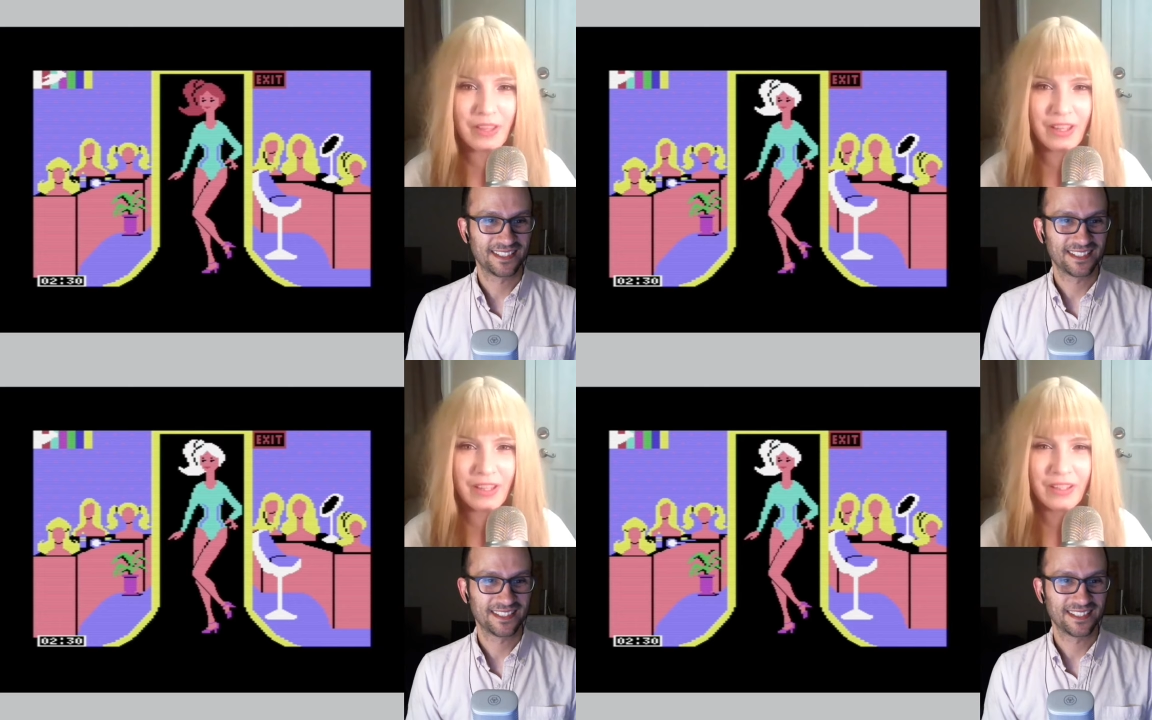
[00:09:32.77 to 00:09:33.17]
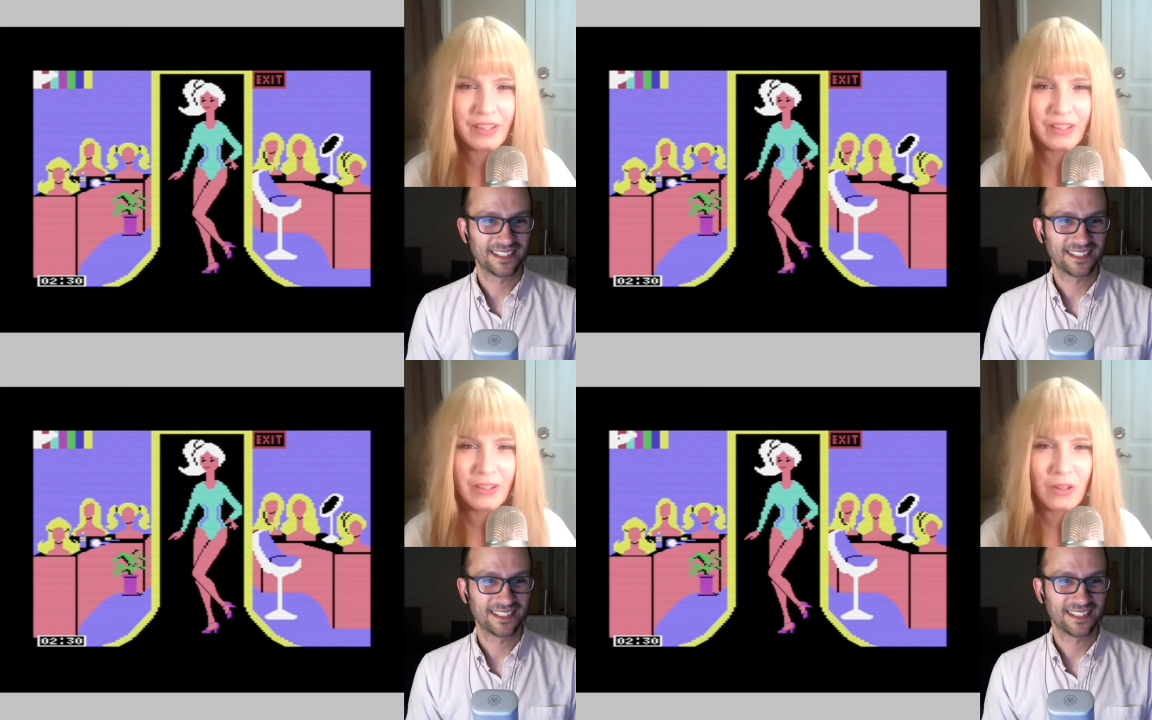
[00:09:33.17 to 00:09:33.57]
Speaker 1: uh,
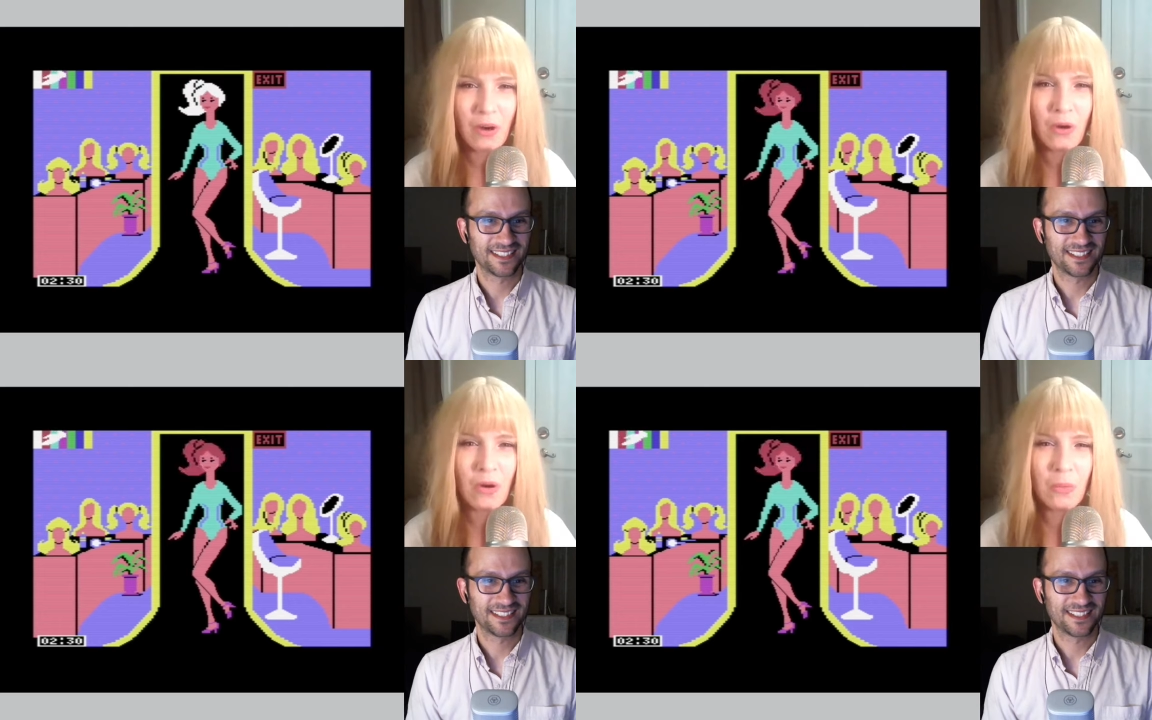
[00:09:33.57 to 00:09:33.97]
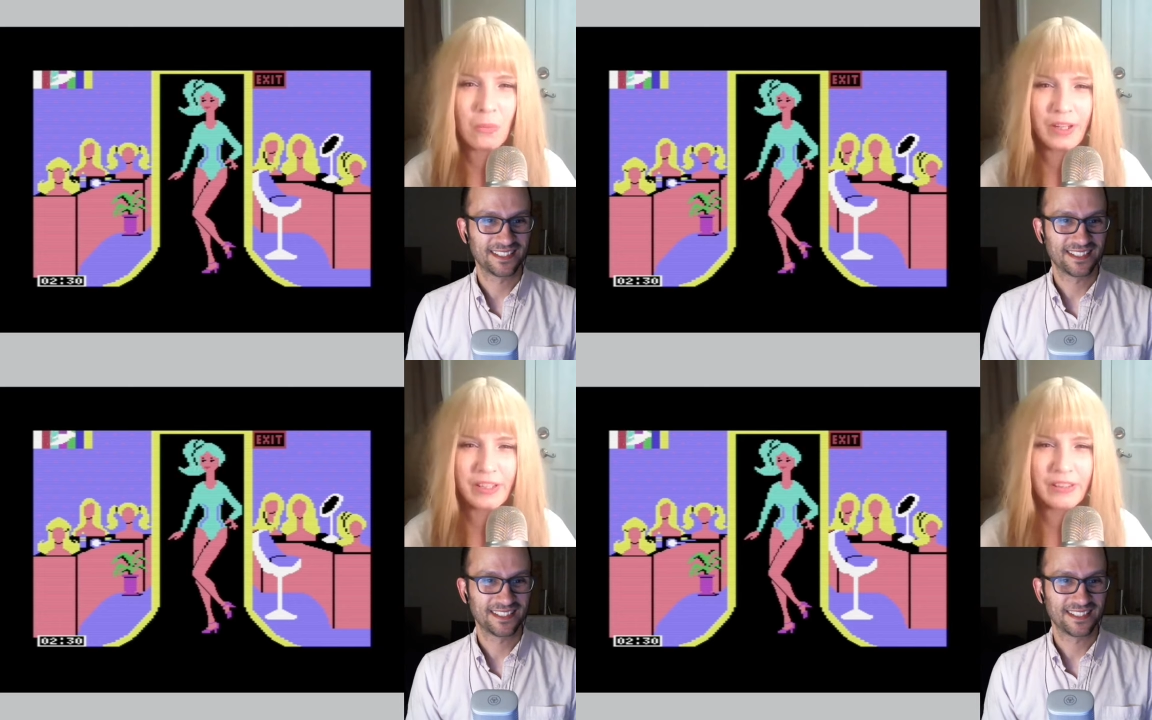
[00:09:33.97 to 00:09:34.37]
all
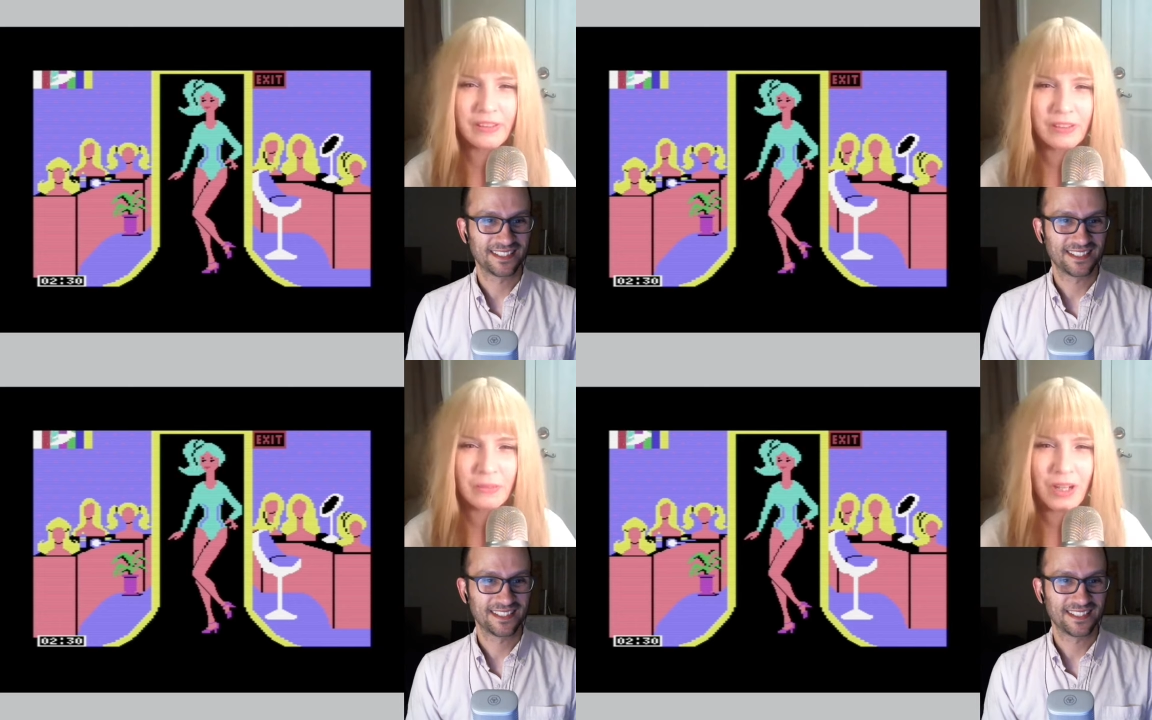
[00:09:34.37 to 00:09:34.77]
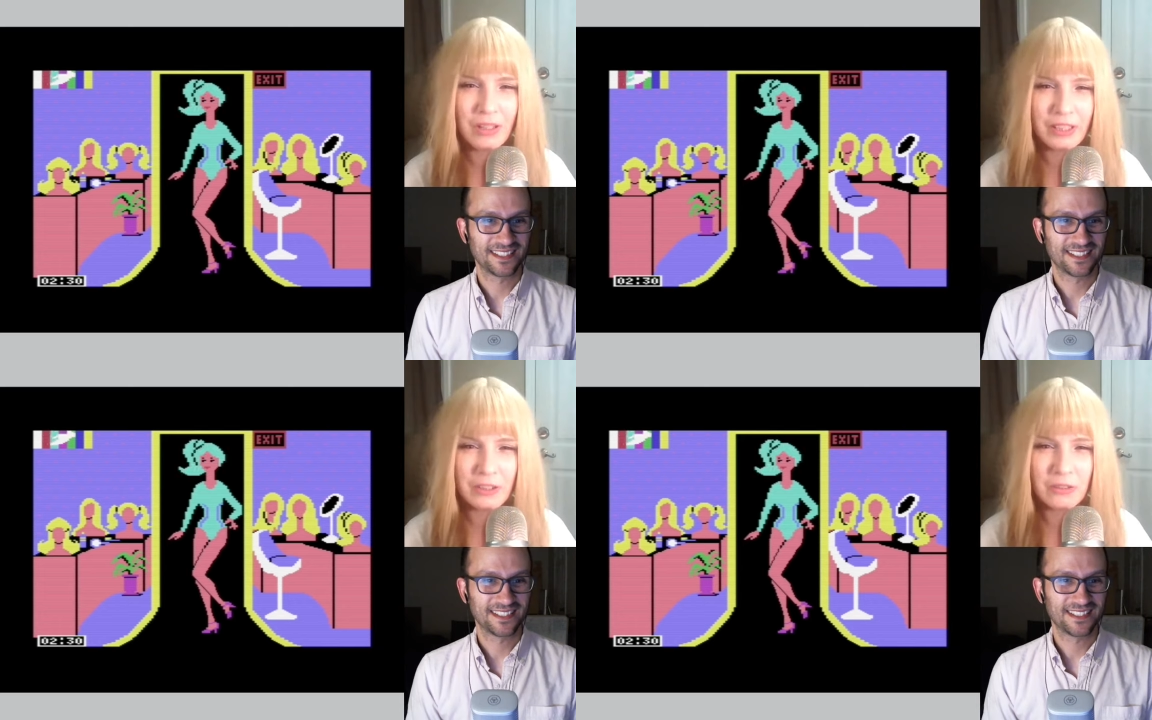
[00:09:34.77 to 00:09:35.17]
white? Wow,
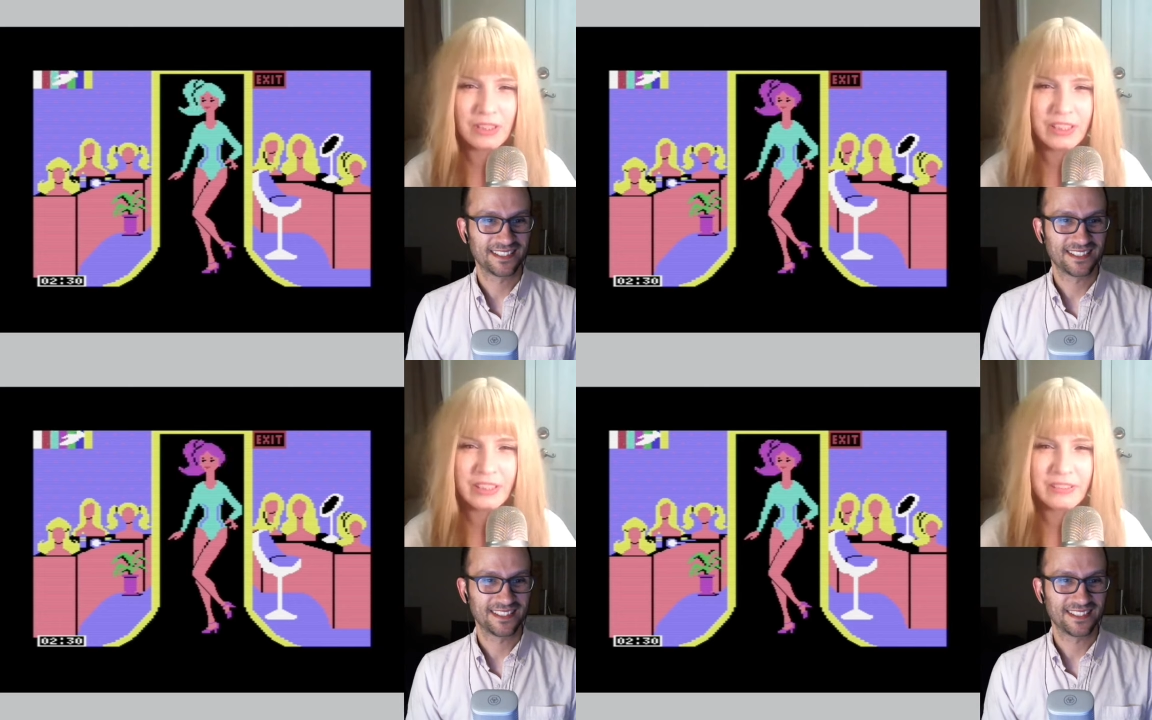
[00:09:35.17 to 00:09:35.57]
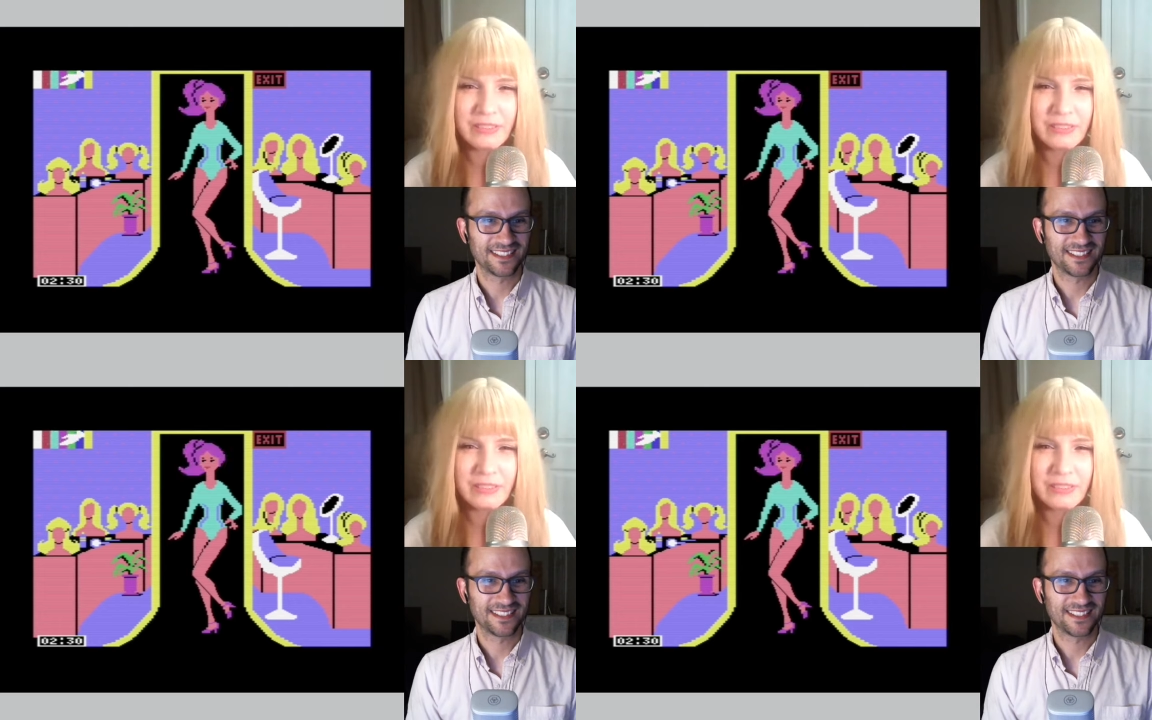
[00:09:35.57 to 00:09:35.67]
like an old lady.